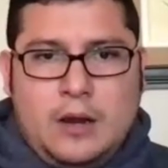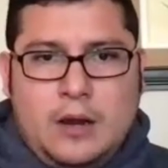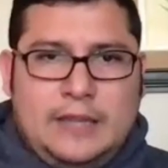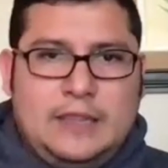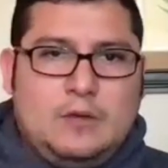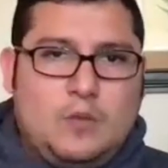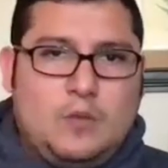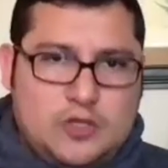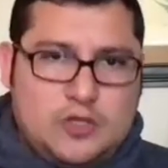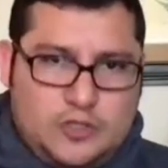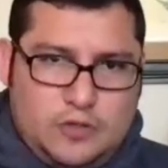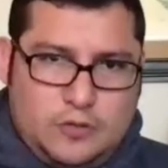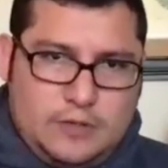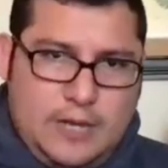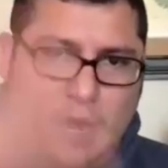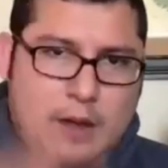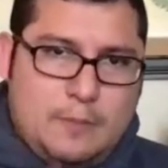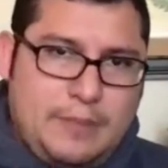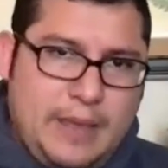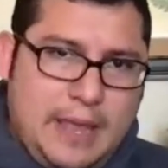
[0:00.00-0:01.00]
And then once your
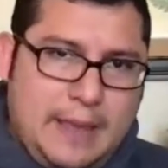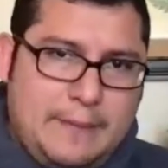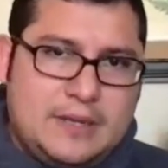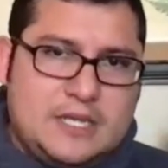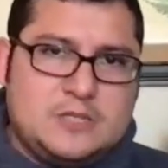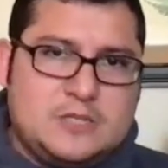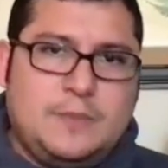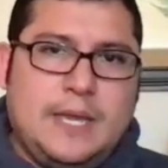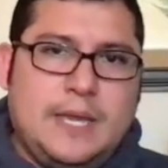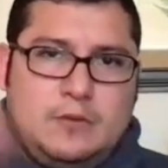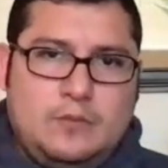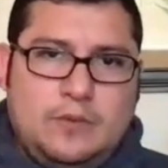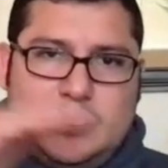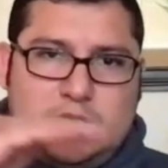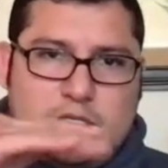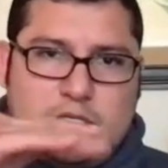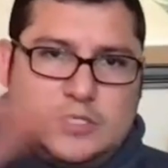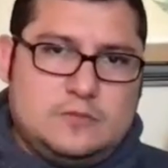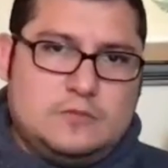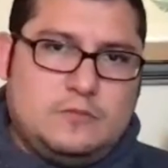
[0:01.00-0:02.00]
down payment is made, we
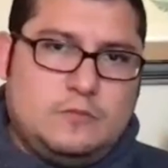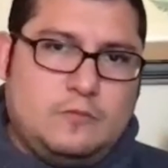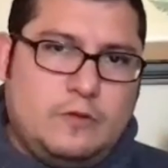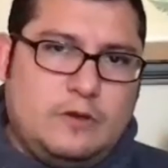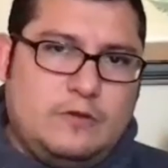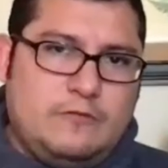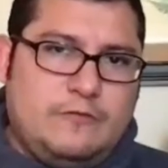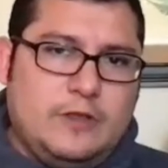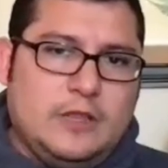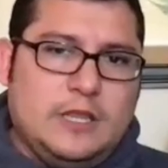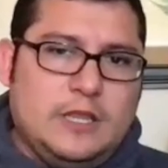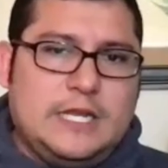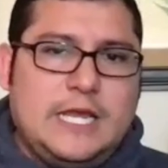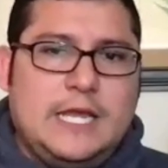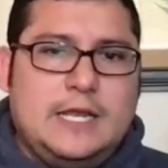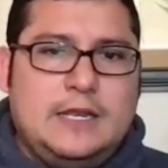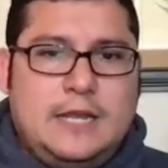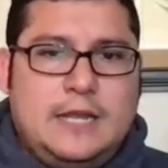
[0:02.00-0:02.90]
fill it in